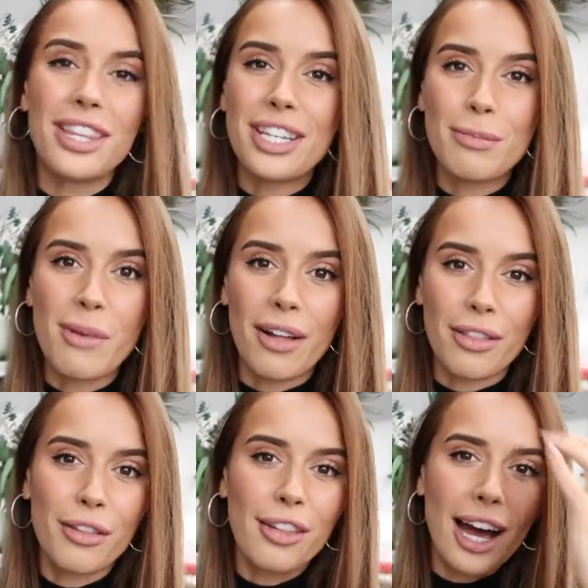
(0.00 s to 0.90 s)
This
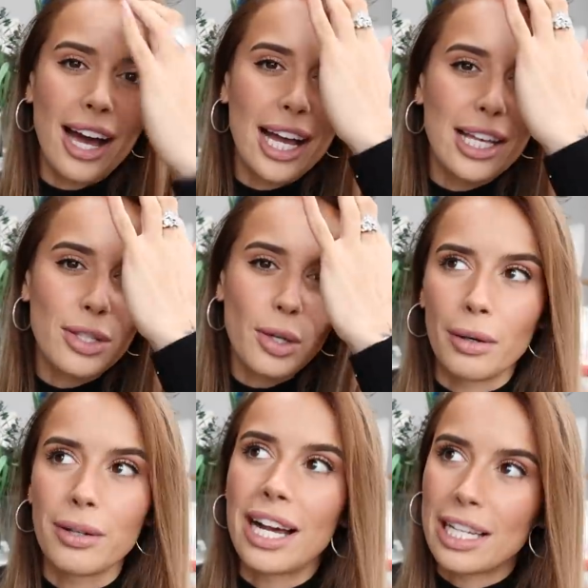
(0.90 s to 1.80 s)
month has,
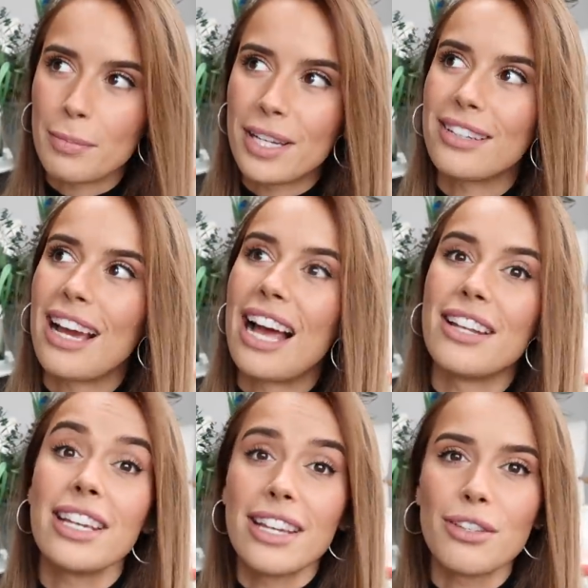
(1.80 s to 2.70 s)
well, has been
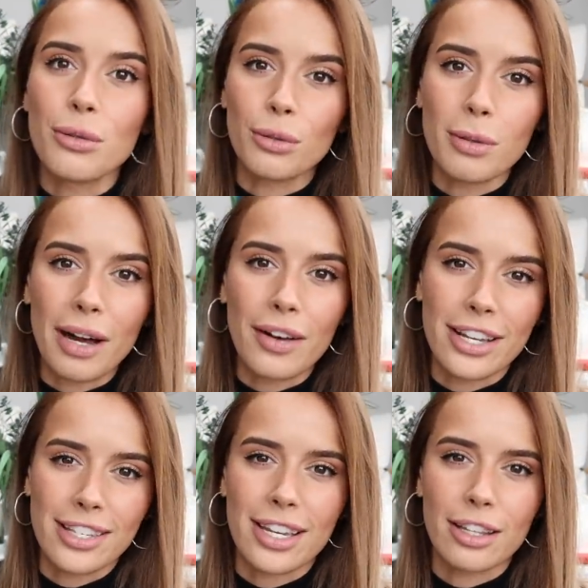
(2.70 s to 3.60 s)
and is all about
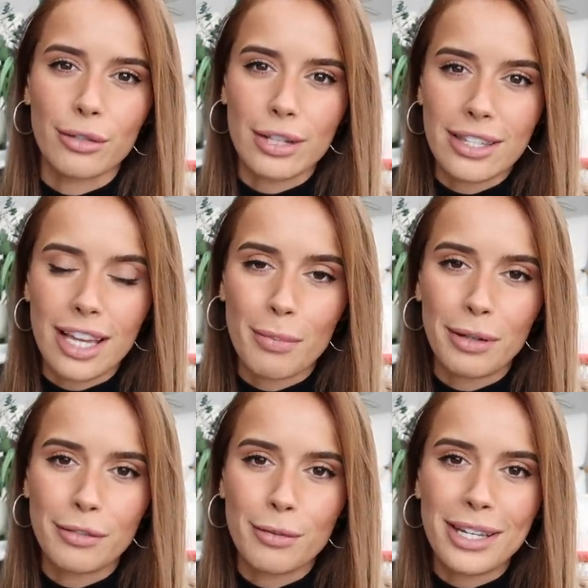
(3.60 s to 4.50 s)
hitting the reset
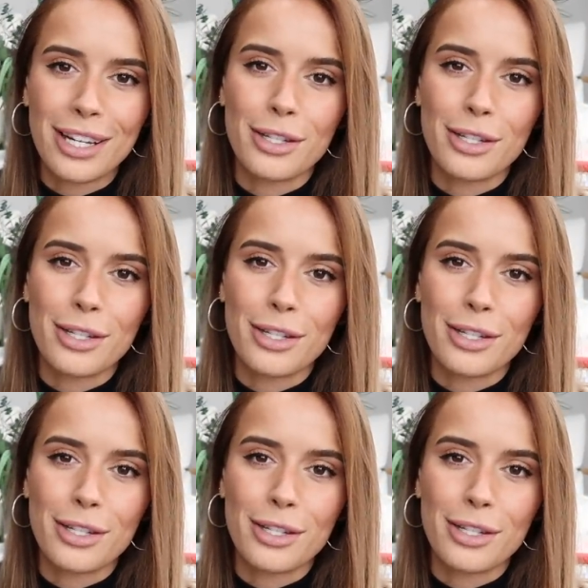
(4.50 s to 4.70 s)
button for me.